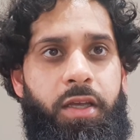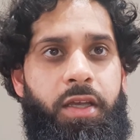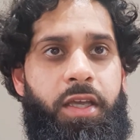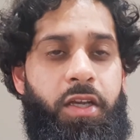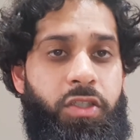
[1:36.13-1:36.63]

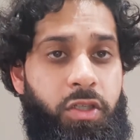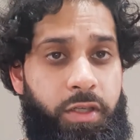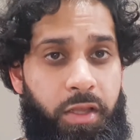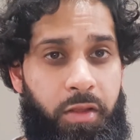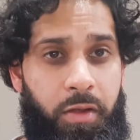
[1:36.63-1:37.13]

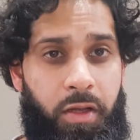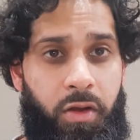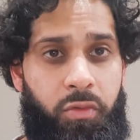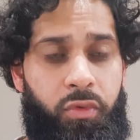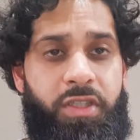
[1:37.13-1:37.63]
Initially,
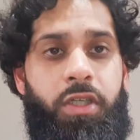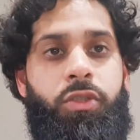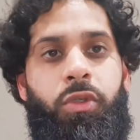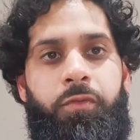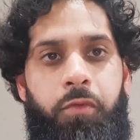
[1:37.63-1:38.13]
the
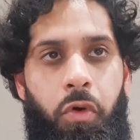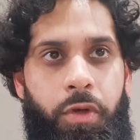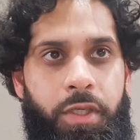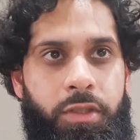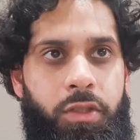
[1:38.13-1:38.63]
research was
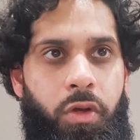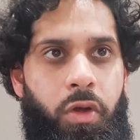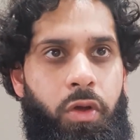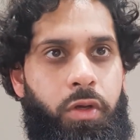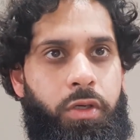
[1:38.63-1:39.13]
focused
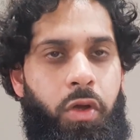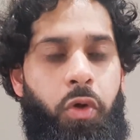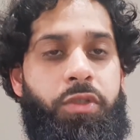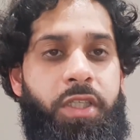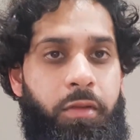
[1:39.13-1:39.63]
on
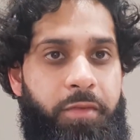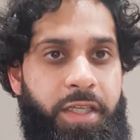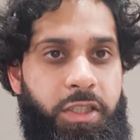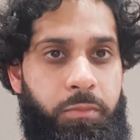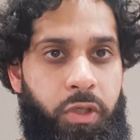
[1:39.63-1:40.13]
hosting the
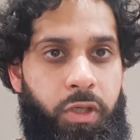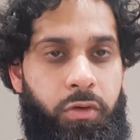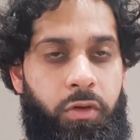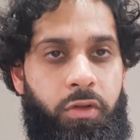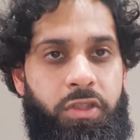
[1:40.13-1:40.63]
phase change
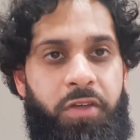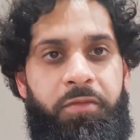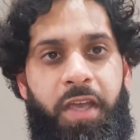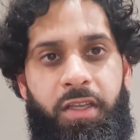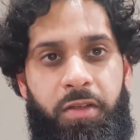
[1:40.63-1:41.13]
materials
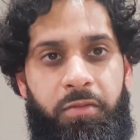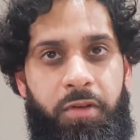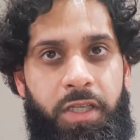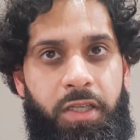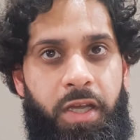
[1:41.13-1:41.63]

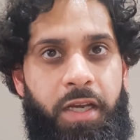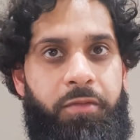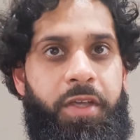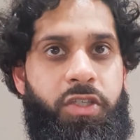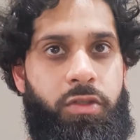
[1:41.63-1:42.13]
effectively and
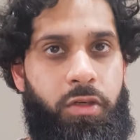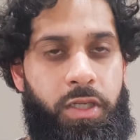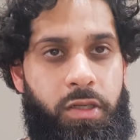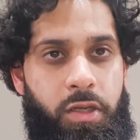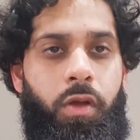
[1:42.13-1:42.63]

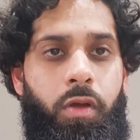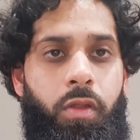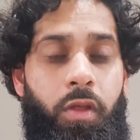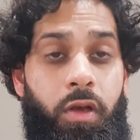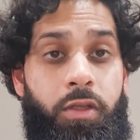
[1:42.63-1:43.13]
efficiently.
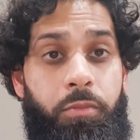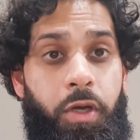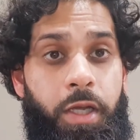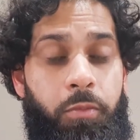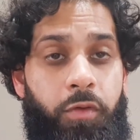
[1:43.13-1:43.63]
The
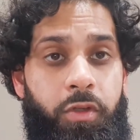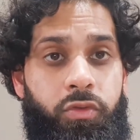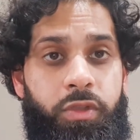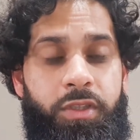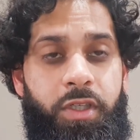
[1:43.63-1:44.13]
ultimate aim of
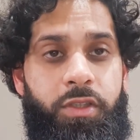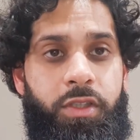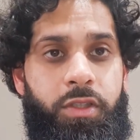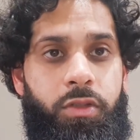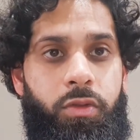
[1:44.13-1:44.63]
this
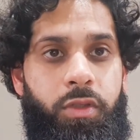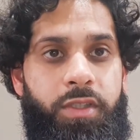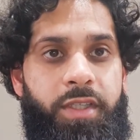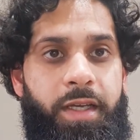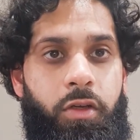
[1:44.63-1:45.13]
research is to
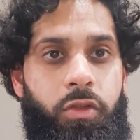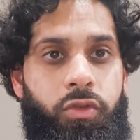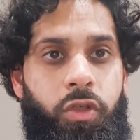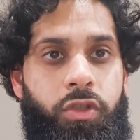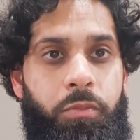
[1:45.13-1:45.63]
design a
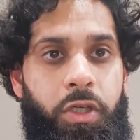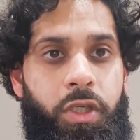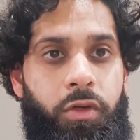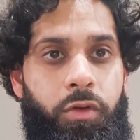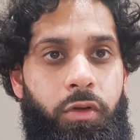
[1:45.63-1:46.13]
construction
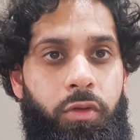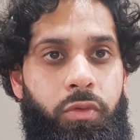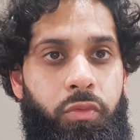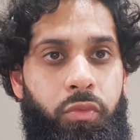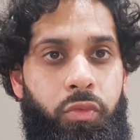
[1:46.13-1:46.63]
material
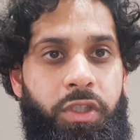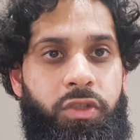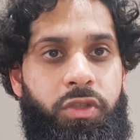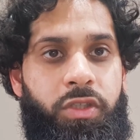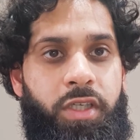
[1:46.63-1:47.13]

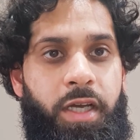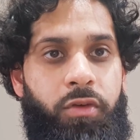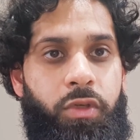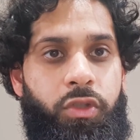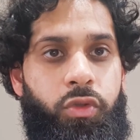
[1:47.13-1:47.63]
which
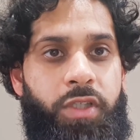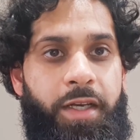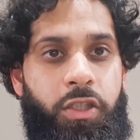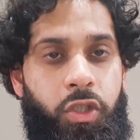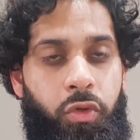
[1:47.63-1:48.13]
can reduce
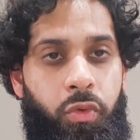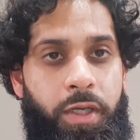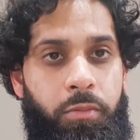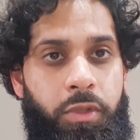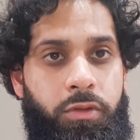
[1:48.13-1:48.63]
energy
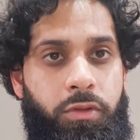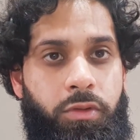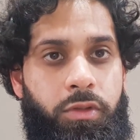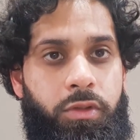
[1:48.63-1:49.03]
requirements